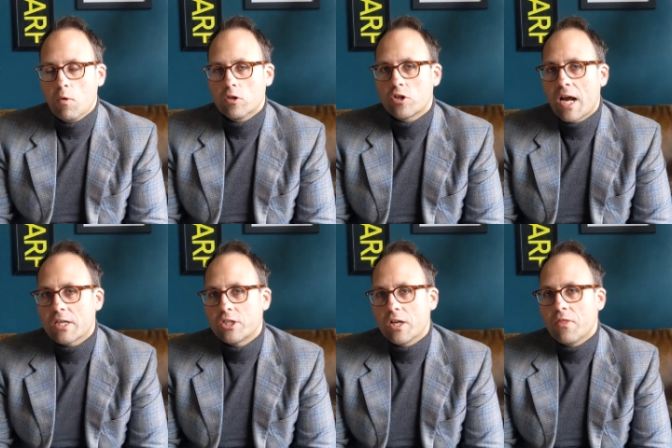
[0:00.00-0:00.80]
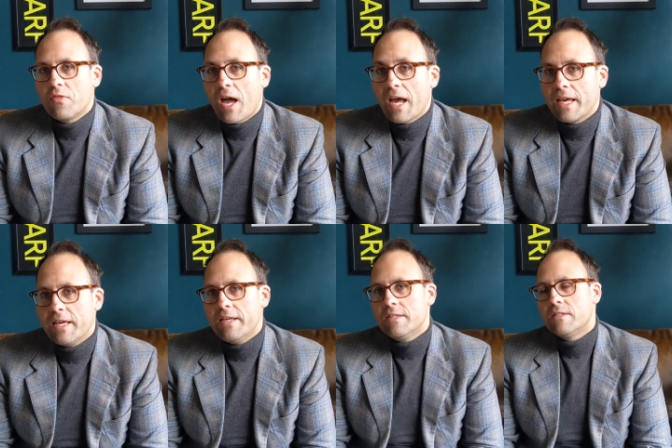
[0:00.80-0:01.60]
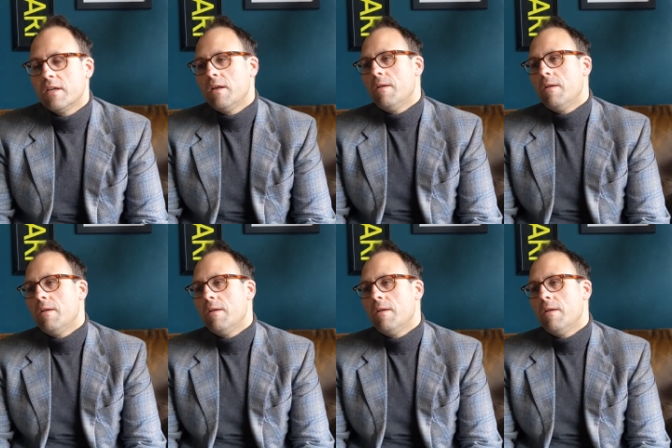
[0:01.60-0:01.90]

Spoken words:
more traction, and that is